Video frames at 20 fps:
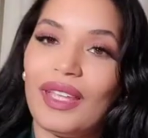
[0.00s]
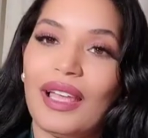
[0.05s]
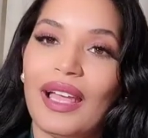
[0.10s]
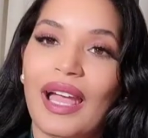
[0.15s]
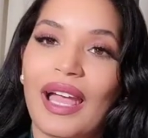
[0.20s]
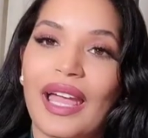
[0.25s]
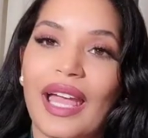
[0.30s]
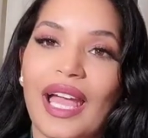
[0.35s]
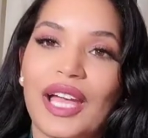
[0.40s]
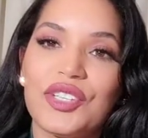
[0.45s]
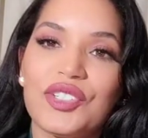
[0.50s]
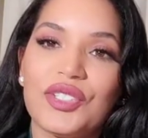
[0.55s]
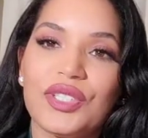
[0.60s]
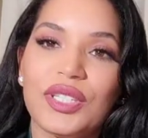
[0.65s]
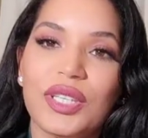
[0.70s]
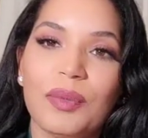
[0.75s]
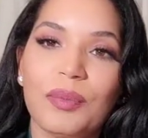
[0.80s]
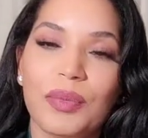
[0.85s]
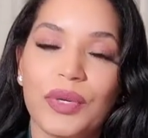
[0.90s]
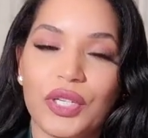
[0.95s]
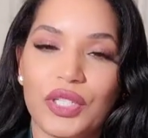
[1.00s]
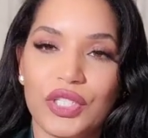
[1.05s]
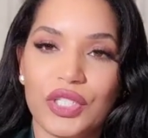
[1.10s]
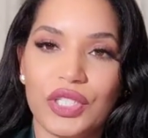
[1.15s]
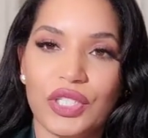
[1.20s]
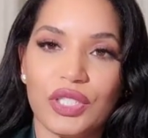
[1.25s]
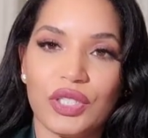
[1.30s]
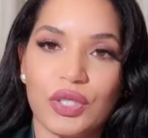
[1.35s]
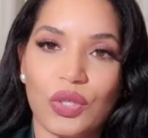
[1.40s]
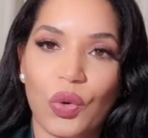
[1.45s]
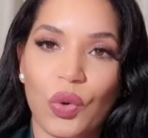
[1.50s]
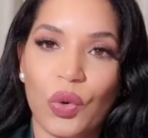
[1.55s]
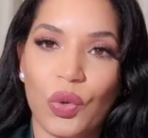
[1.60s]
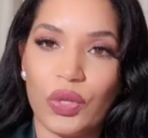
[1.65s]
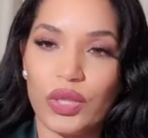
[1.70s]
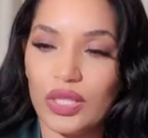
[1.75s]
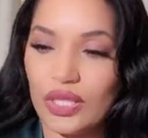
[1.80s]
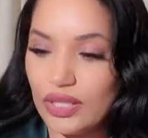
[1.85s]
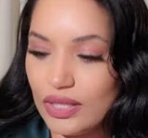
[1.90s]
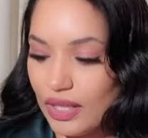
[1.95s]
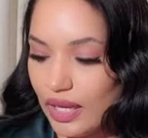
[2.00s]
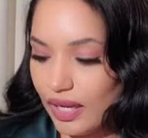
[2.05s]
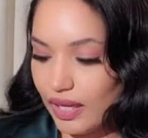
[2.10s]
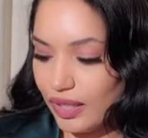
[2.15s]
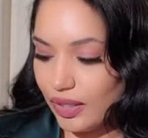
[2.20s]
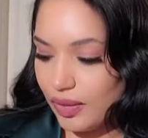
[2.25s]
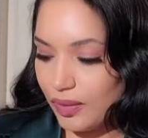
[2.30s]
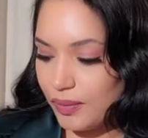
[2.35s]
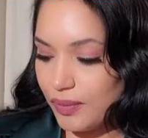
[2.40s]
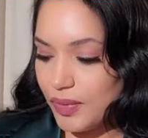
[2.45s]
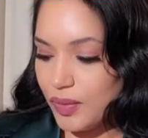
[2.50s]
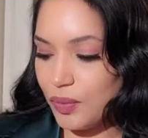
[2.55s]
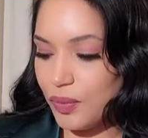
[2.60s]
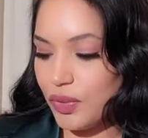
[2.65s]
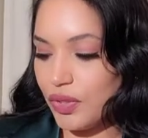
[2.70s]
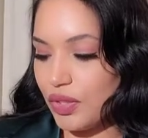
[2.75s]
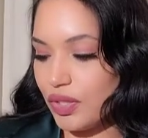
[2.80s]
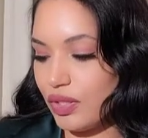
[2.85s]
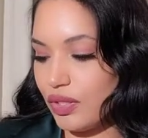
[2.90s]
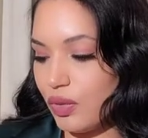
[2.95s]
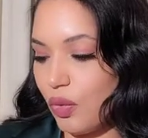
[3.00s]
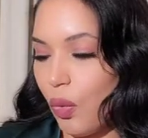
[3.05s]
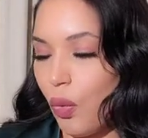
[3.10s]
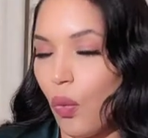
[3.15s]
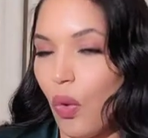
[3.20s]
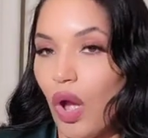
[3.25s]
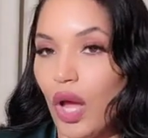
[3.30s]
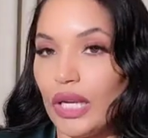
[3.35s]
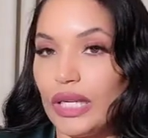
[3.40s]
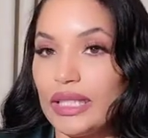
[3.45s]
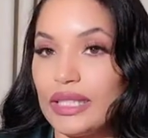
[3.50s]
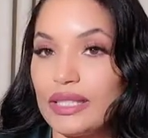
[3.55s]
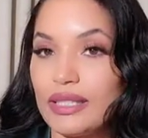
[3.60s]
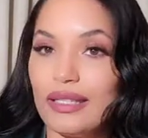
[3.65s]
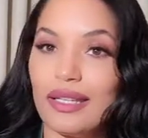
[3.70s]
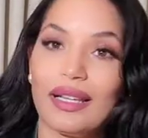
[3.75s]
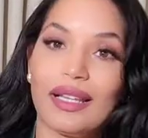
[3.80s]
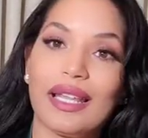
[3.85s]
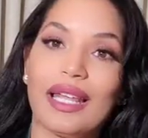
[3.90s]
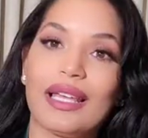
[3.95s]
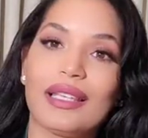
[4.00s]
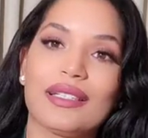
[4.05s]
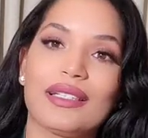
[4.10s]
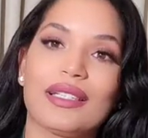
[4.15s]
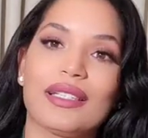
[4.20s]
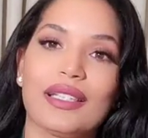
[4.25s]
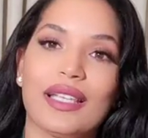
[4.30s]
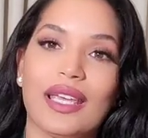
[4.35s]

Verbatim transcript: I actually purchased all these items which is a wallet, sunglasses,